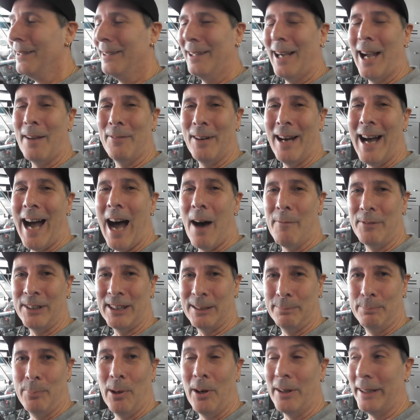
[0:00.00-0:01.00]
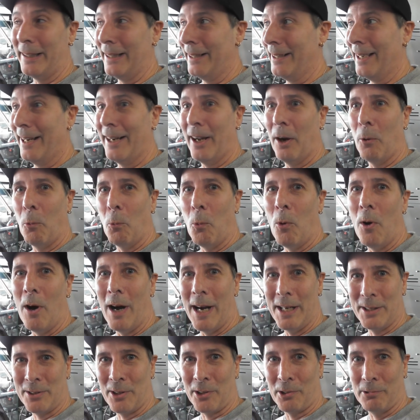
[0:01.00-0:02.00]
over half his body. I don't know
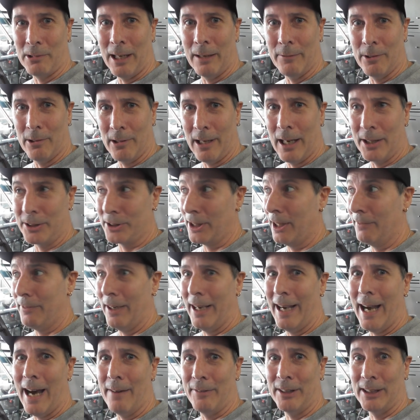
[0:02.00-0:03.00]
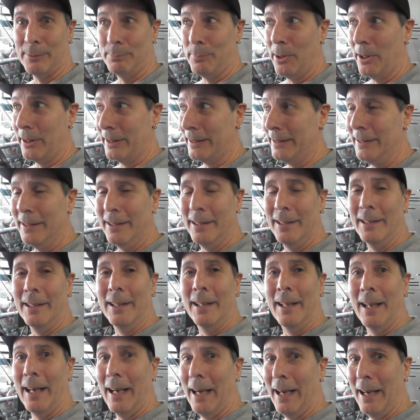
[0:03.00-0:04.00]
why he's got gravel rash over half his body.
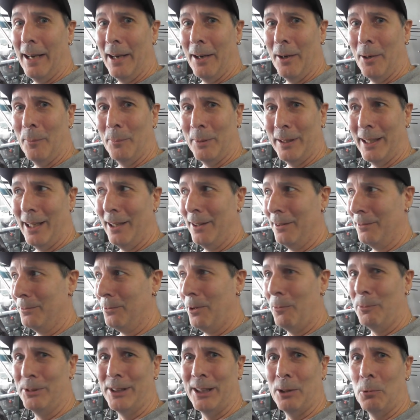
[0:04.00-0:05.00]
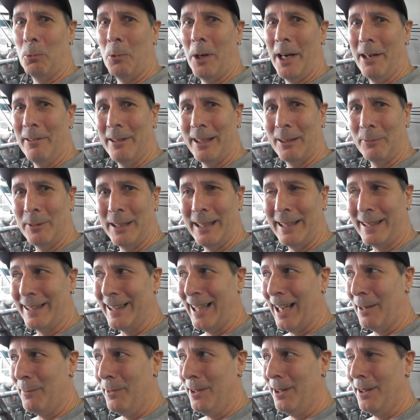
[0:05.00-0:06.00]
You know, what was he wearing when he
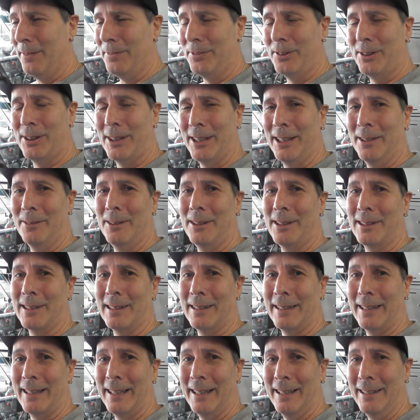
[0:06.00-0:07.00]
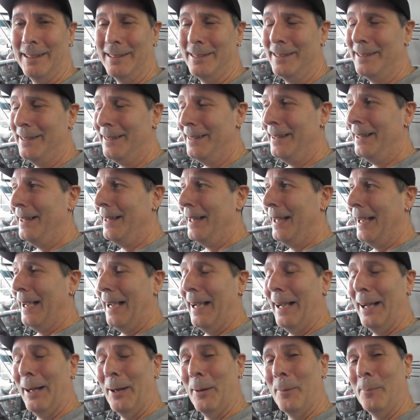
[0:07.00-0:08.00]
came off? Seriously, you know.
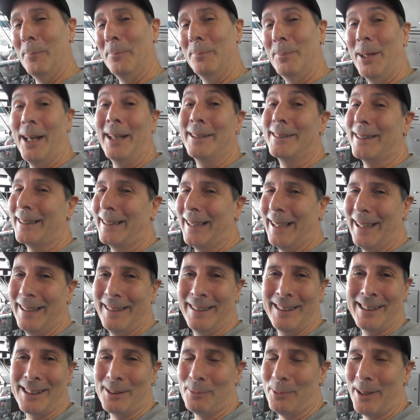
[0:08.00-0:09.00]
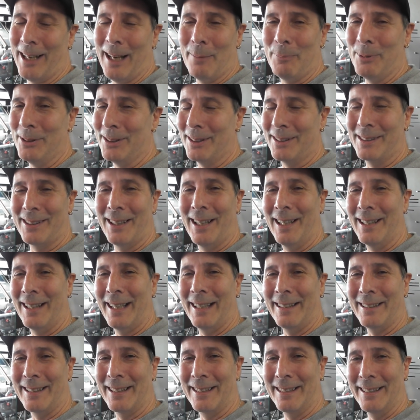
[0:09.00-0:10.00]
But that's, again, this is what happens in
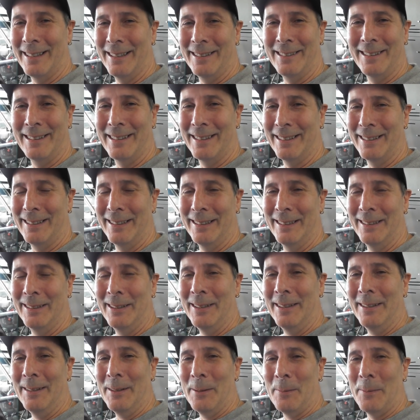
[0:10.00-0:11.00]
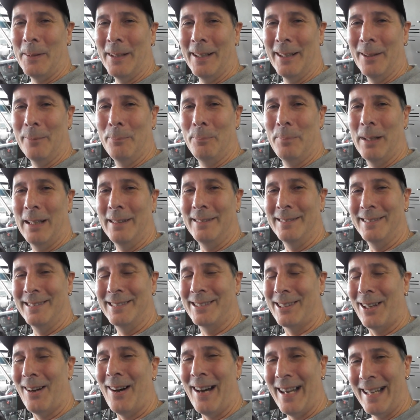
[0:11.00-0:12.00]
Thailand. You know,
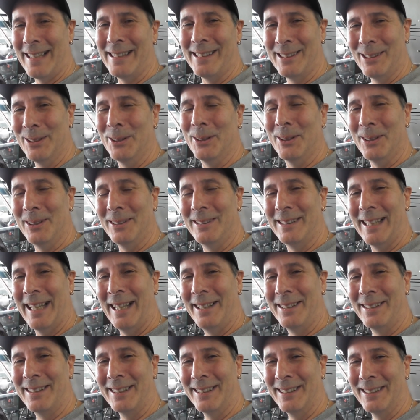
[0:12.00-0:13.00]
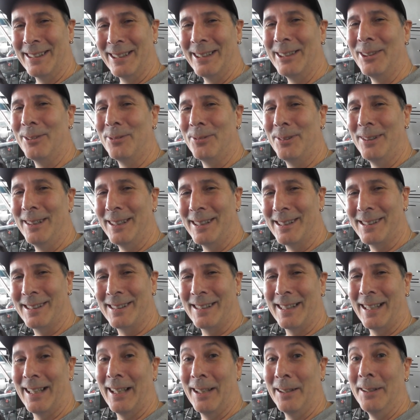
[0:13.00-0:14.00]
Thais do tend to live
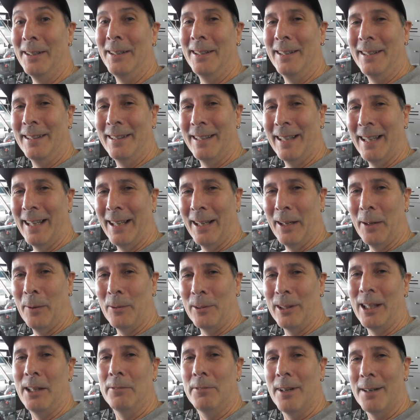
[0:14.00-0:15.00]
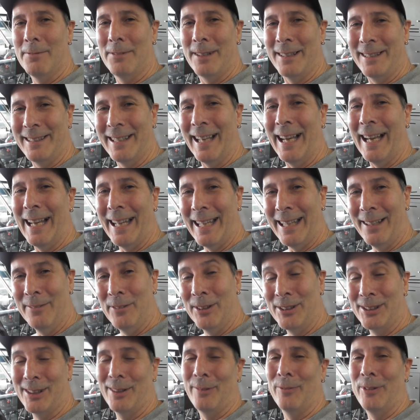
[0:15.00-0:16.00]
this, you know, live every day
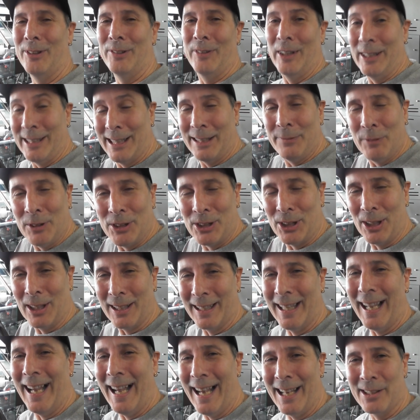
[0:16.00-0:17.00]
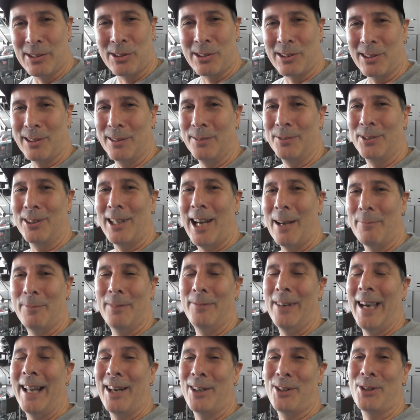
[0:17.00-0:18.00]
as if it's your last sort of type
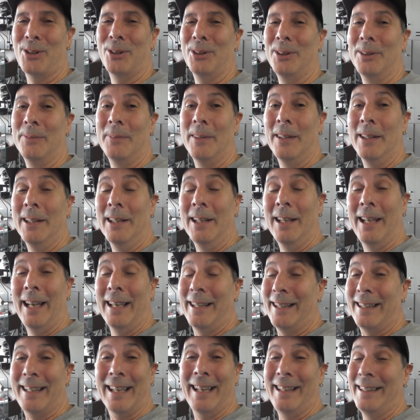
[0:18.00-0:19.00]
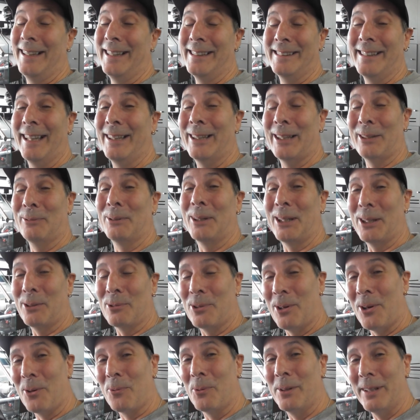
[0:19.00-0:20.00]
of attitude. And again, there's nothing really
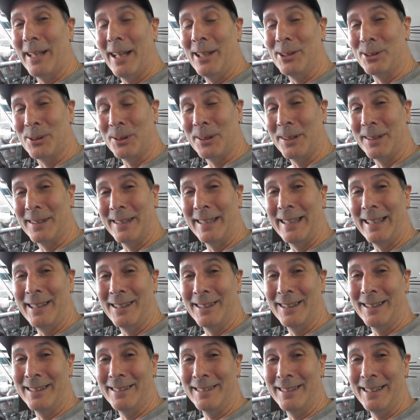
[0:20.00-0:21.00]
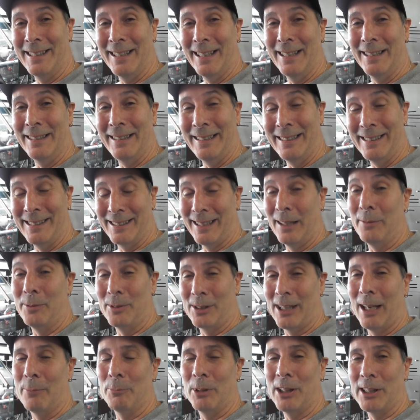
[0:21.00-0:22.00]
wrong with those sort of things in, you know, in
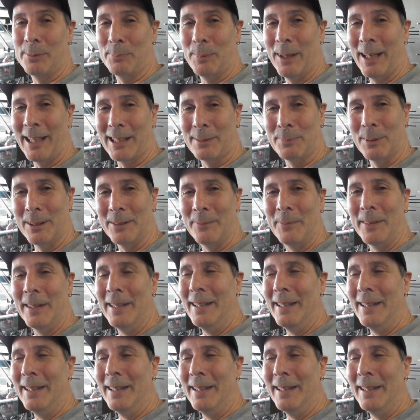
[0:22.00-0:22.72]
some respects. But